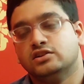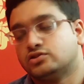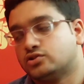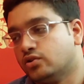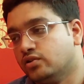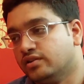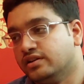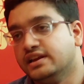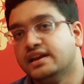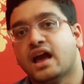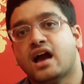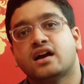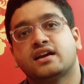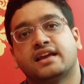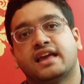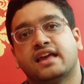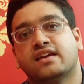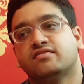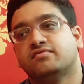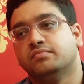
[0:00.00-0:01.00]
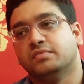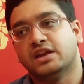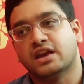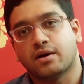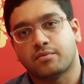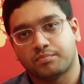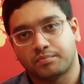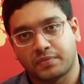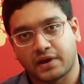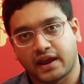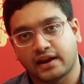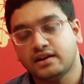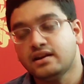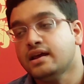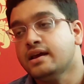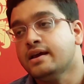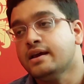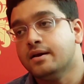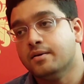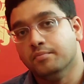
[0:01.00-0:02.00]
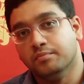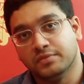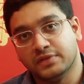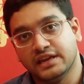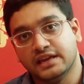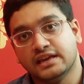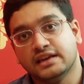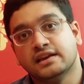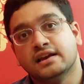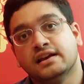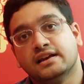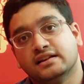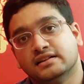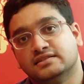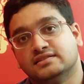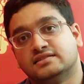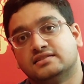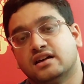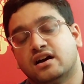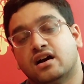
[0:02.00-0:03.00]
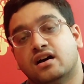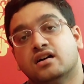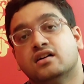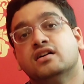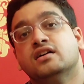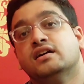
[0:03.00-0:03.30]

So Ria gave me a pen. Me is the